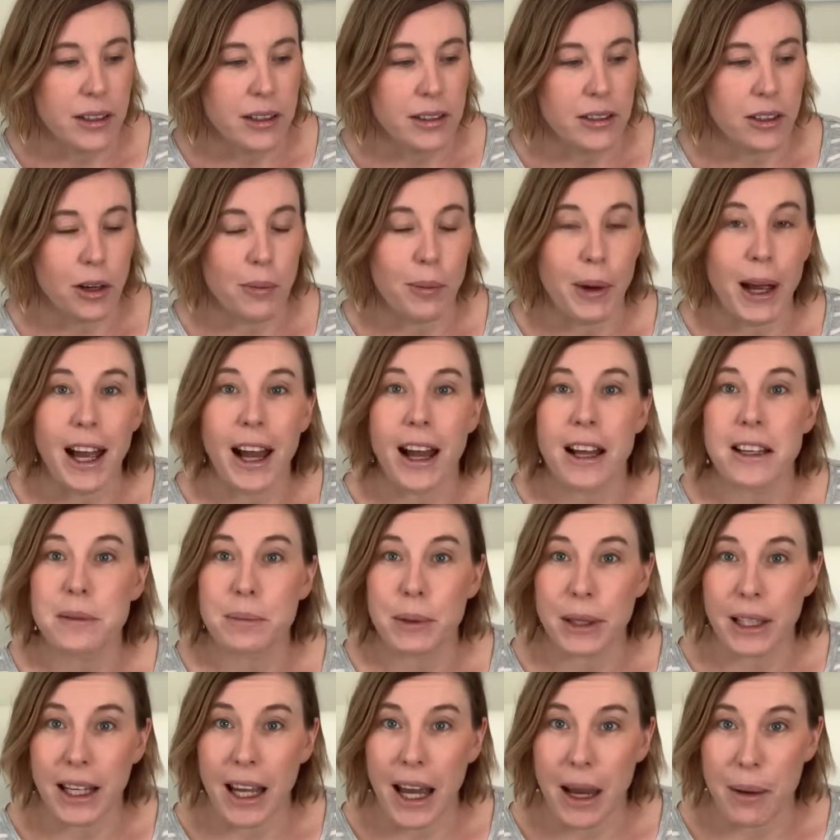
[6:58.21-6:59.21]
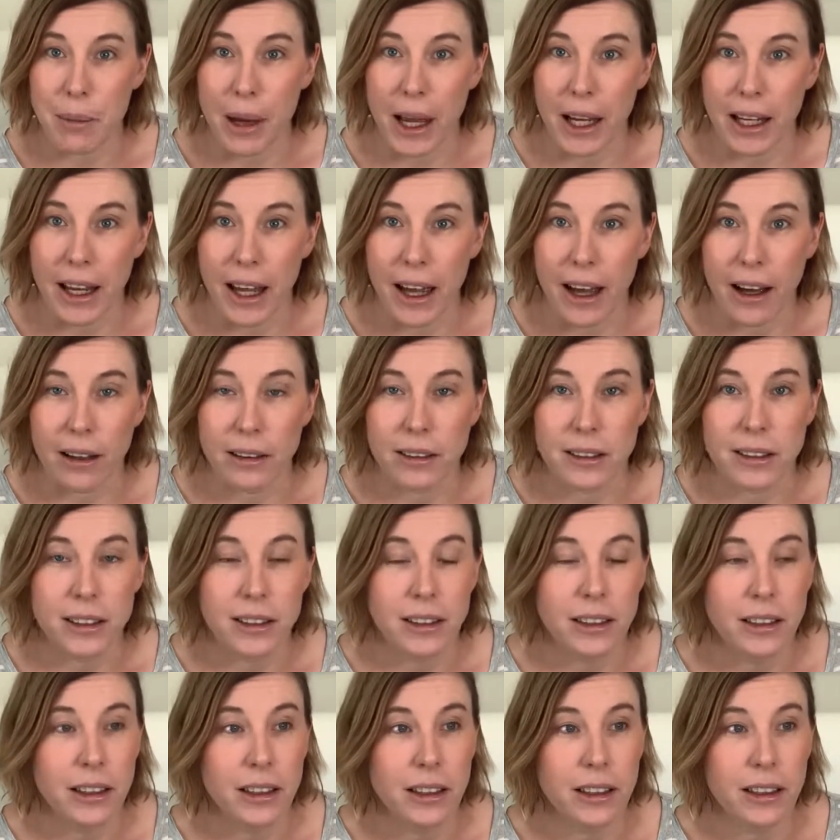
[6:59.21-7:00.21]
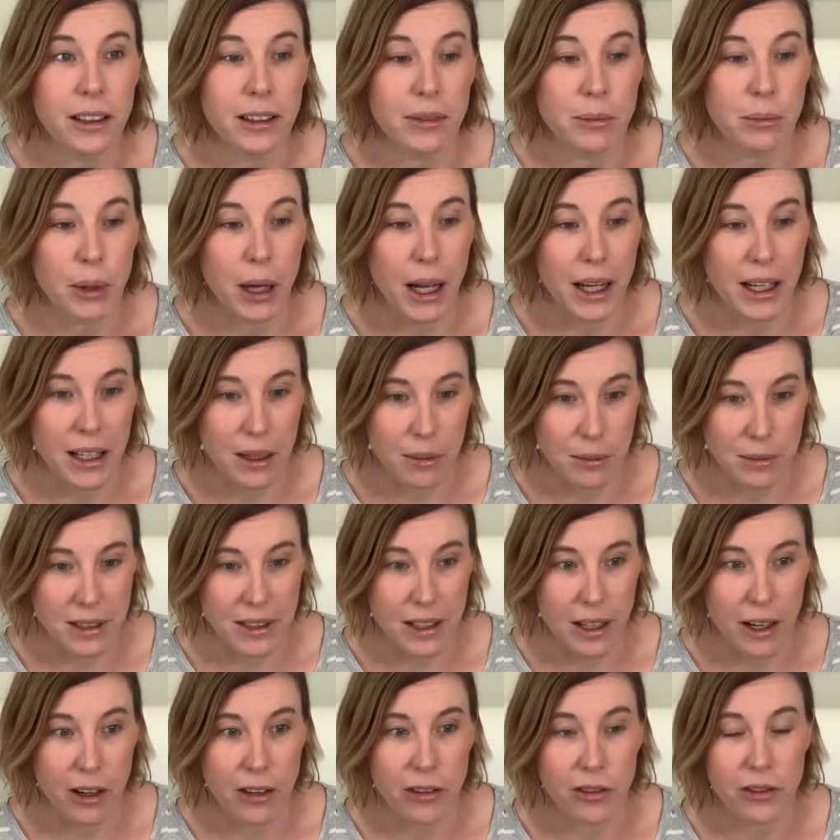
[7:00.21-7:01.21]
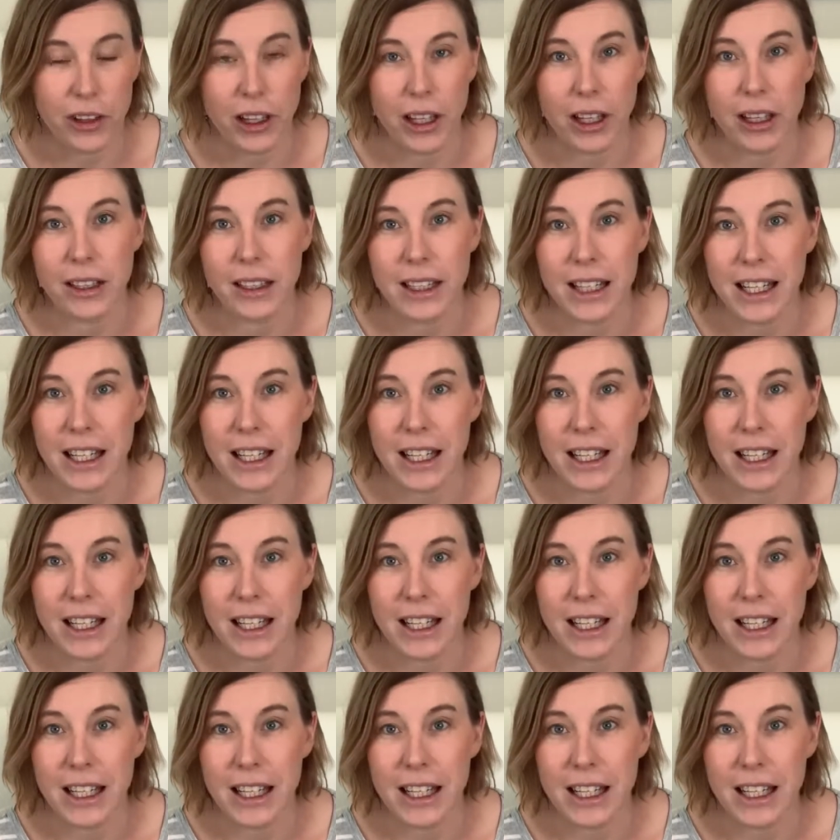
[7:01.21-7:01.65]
So my husband came back out by himself, and